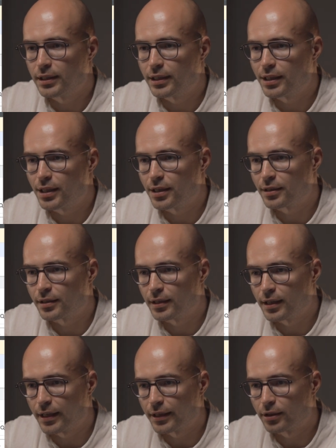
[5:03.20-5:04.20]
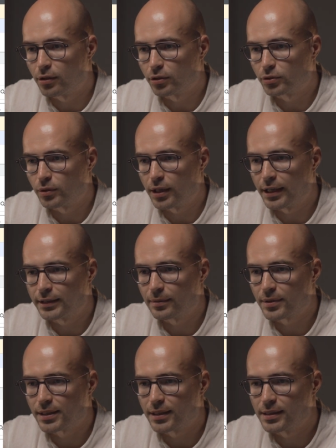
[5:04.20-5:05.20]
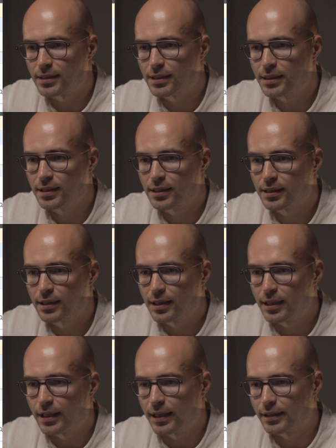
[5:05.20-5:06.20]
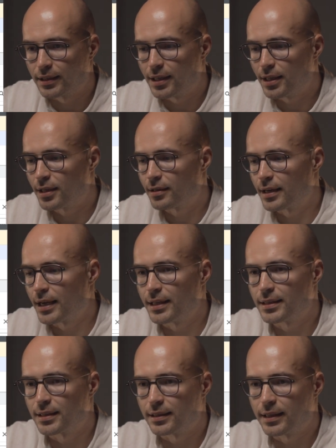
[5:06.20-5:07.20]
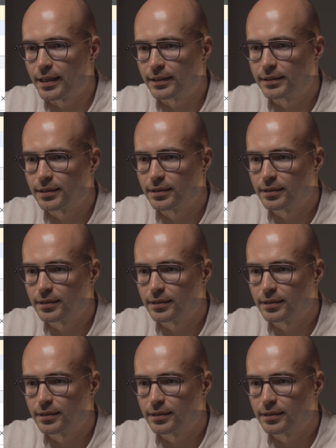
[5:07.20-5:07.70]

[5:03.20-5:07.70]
Here I go to items ID, and here I select